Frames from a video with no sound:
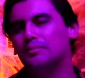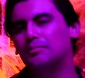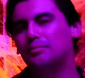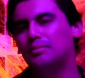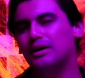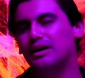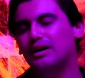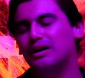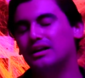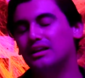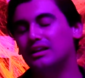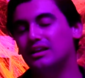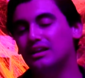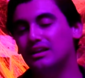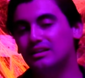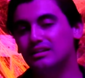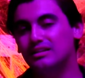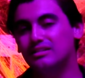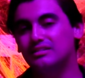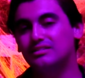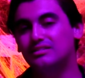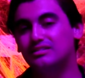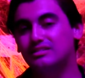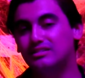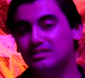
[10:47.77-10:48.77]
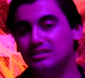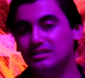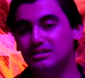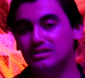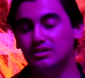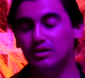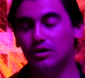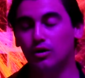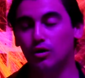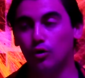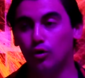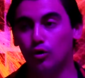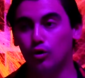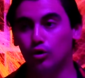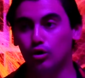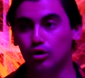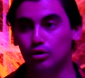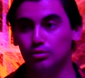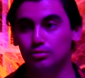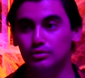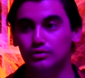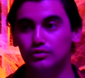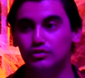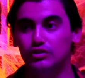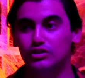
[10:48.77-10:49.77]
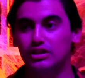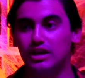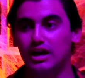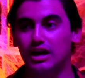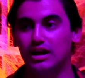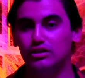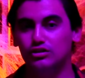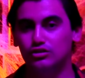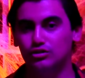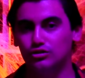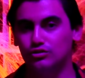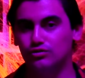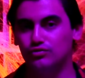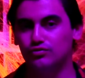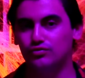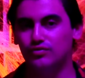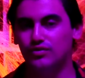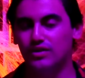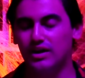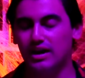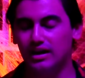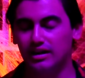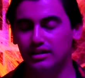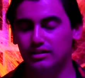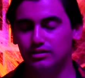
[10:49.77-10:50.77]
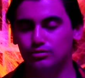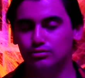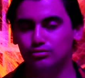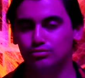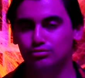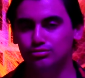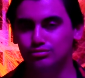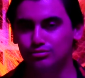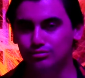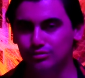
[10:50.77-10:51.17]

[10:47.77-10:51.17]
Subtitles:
but it is still a horror movie that I do find